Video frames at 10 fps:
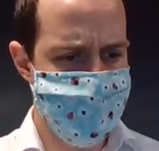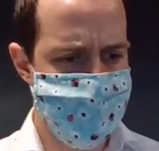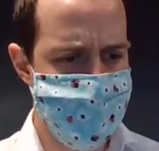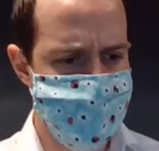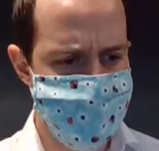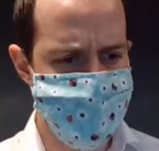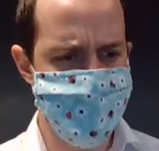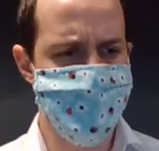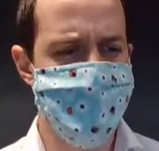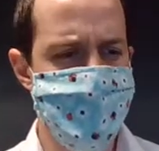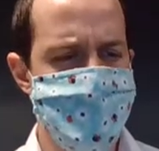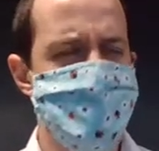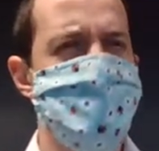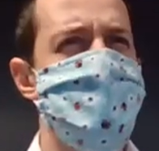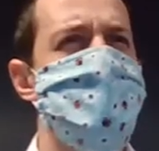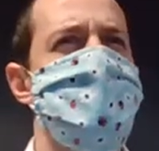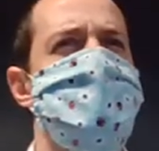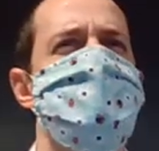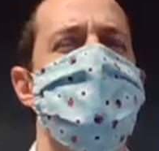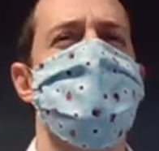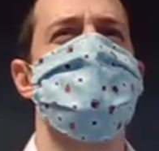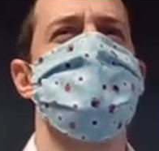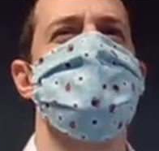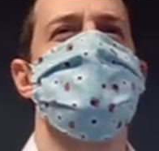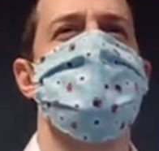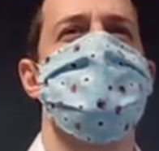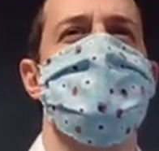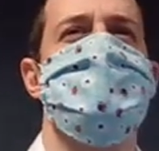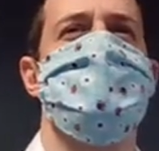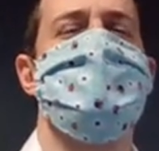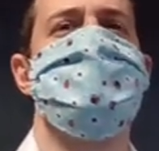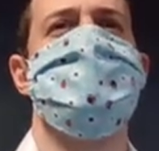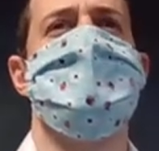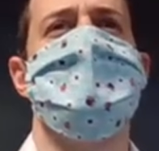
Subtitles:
the case, still viscerally that strikes me as being very rough.